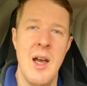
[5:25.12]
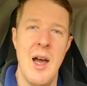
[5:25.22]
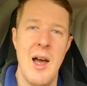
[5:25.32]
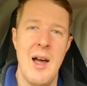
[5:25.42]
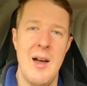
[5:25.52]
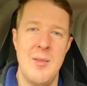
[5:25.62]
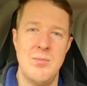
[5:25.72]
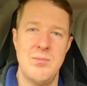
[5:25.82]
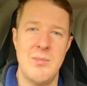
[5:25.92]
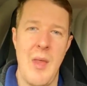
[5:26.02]

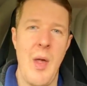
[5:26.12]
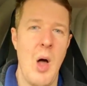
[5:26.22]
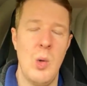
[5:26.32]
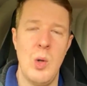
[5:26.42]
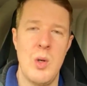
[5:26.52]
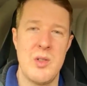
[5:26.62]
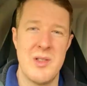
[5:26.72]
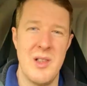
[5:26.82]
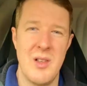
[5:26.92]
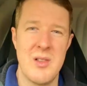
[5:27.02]
Um, and the whole lot
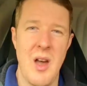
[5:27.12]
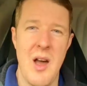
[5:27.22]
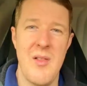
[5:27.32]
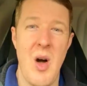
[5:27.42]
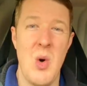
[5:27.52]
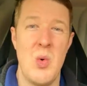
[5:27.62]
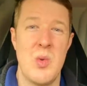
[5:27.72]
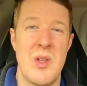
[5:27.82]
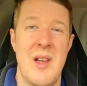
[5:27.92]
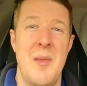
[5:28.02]
just looks kind of
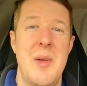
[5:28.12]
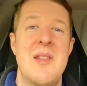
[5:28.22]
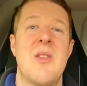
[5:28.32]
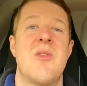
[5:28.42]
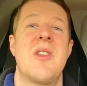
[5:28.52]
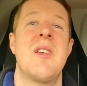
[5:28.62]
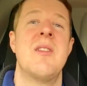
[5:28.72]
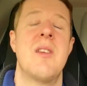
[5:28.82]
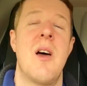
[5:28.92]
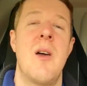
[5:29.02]
old and a bit dodgy.
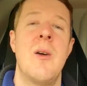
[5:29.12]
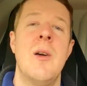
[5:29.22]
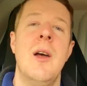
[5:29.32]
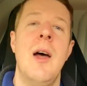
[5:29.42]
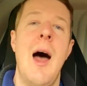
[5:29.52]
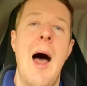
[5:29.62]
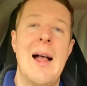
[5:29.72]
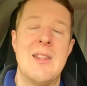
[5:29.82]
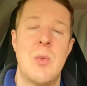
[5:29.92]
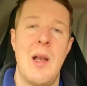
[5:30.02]
So
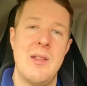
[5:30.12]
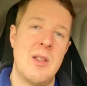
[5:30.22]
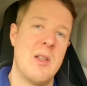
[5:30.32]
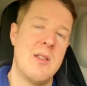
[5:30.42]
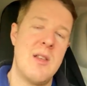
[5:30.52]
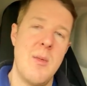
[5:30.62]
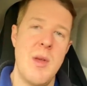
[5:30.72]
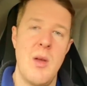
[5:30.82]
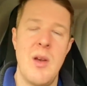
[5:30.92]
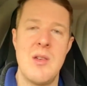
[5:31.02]
as well as a consumer
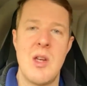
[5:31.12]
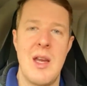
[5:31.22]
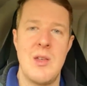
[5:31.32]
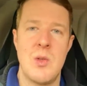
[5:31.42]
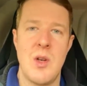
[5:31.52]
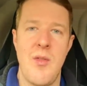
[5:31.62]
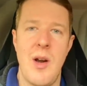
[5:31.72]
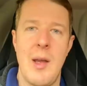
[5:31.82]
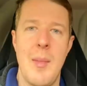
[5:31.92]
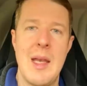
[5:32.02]
unit change, which I've
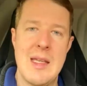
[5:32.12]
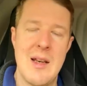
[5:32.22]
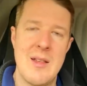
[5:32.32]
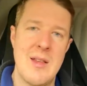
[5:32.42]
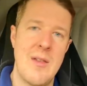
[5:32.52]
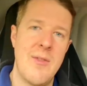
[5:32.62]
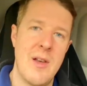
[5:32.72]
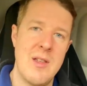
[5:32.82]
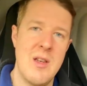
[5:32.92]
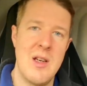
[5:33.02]
recommended, I said
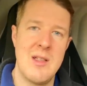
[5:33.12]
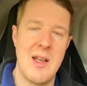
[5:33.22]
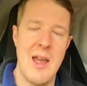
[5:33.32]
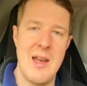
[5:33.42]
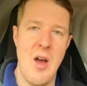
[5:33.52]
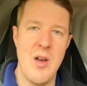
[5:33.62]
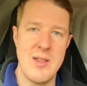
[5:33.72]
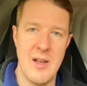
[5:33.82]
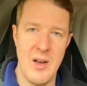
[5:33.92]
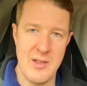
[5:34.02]
first you need to get an
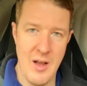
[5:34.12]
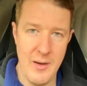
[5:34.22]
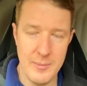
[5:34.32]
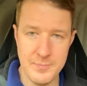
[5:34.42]
EICR done.